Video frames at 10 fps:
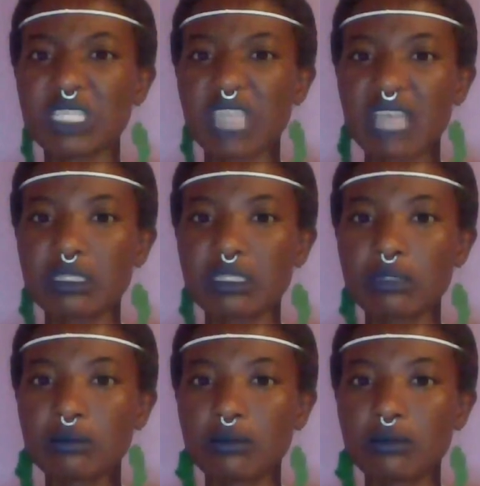
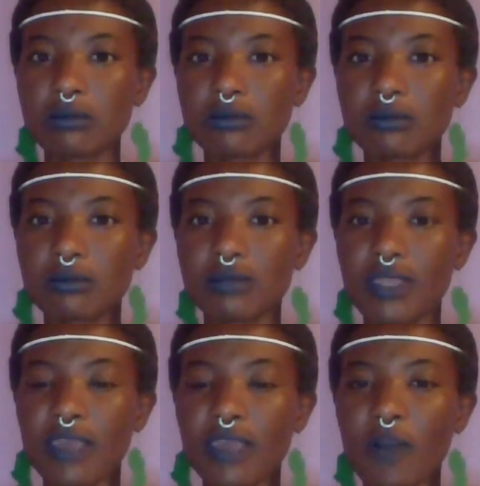assassins
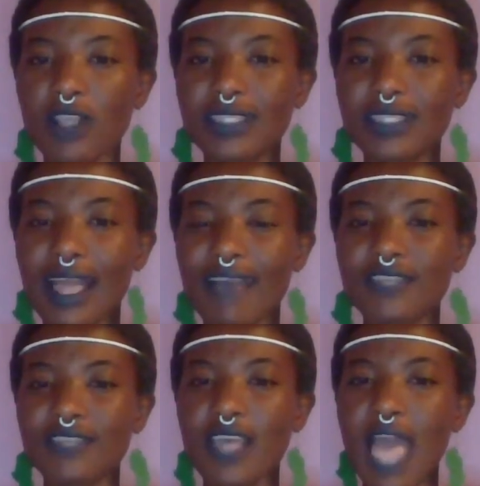in their past
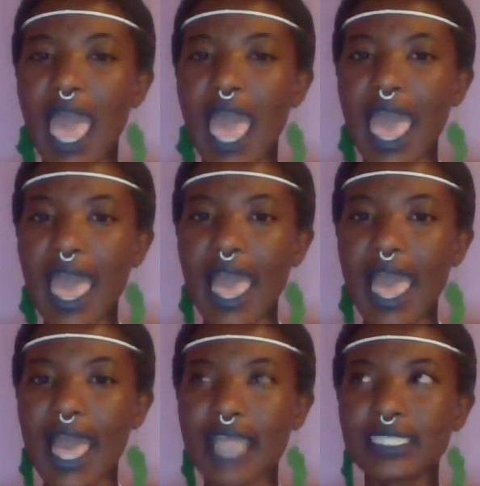lives,
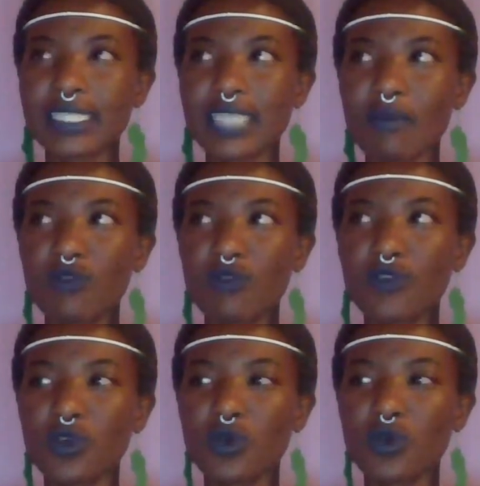and some of
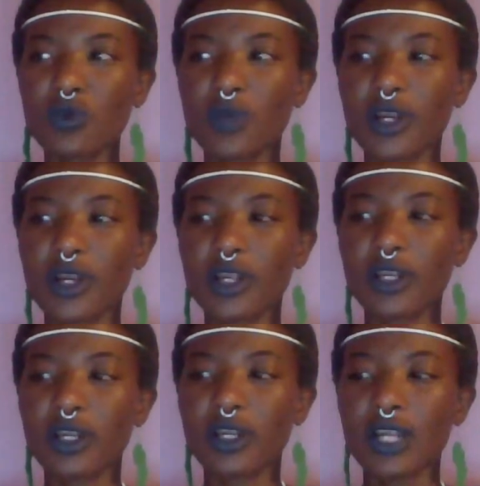you
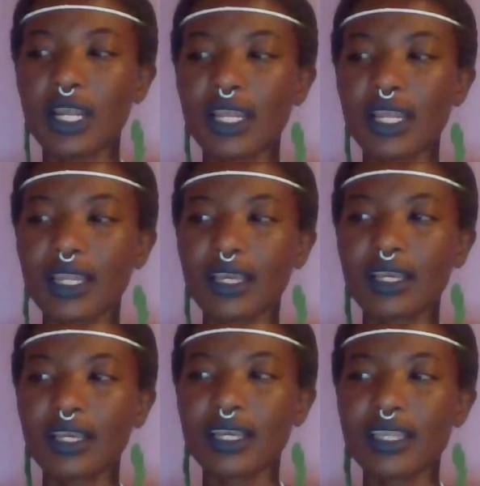were
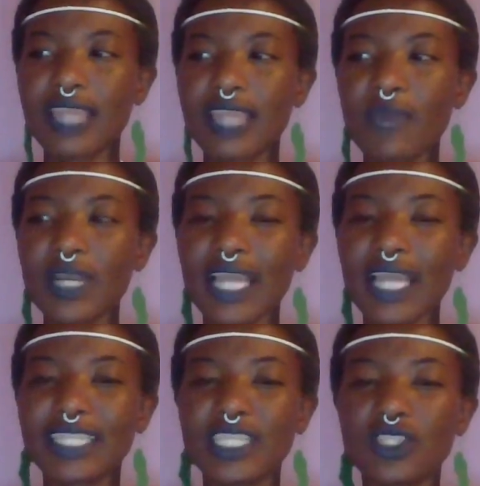They were
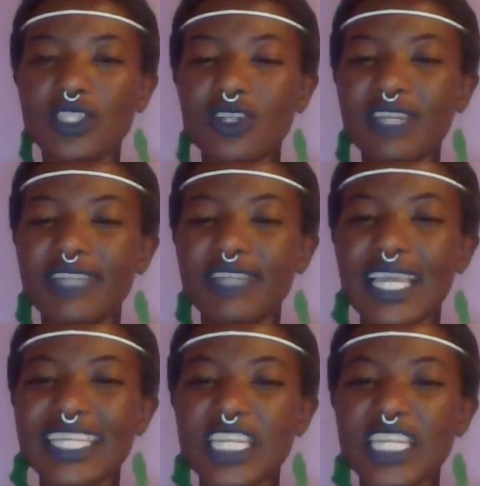like not even
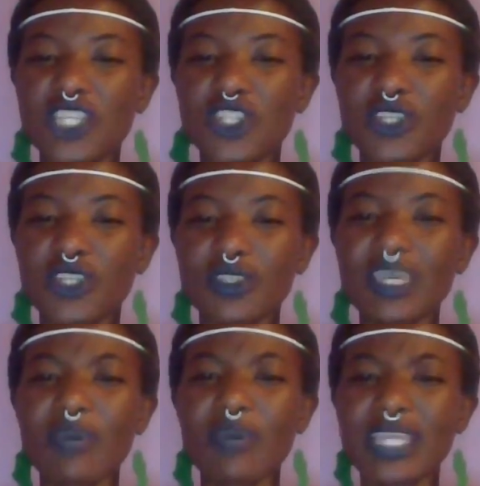like ninjas.
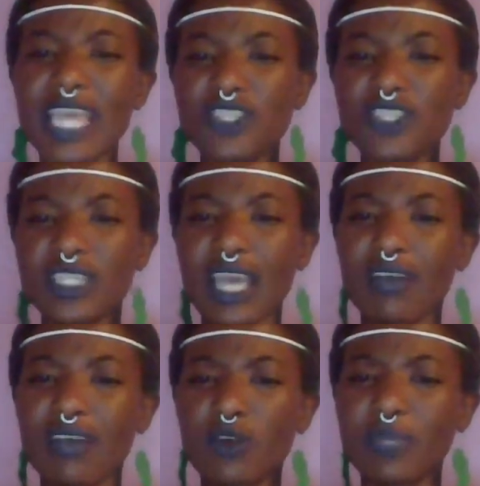Okay, wait, Asian,
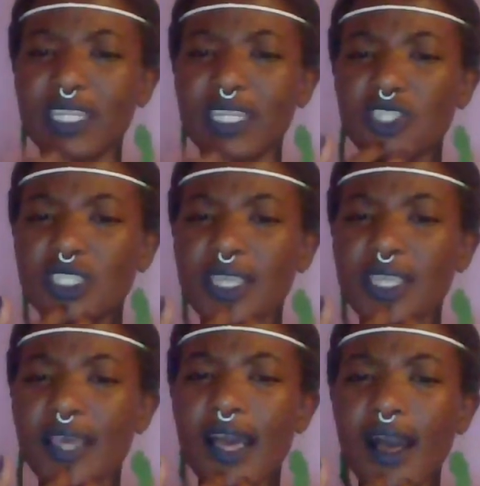yeah, could be ninjas.
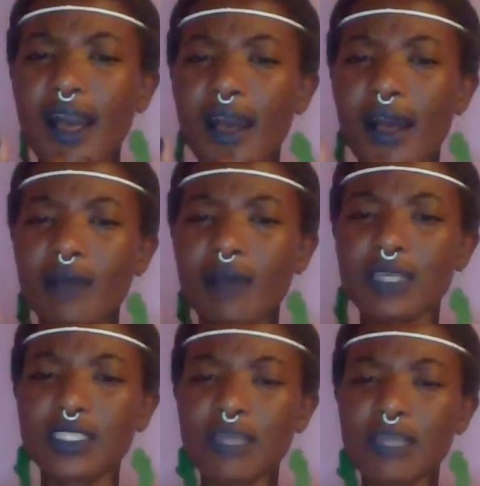
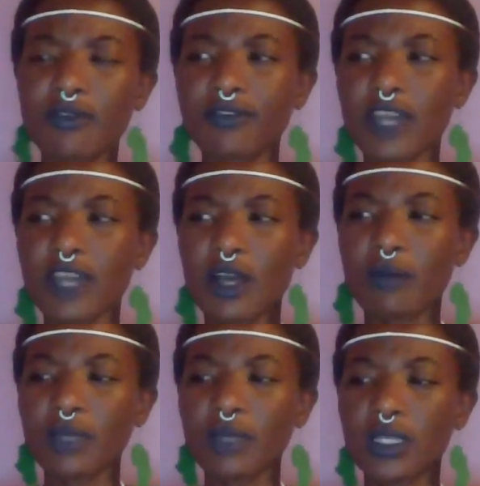Some of
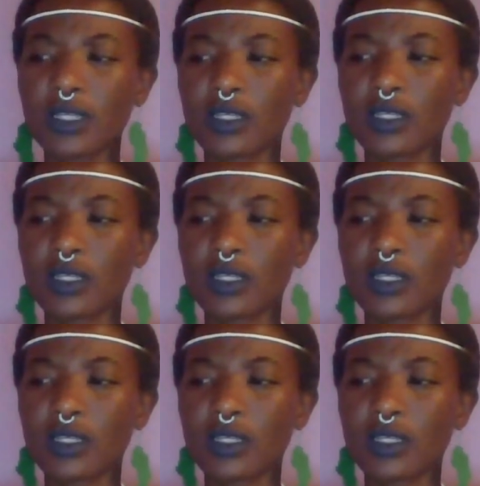them,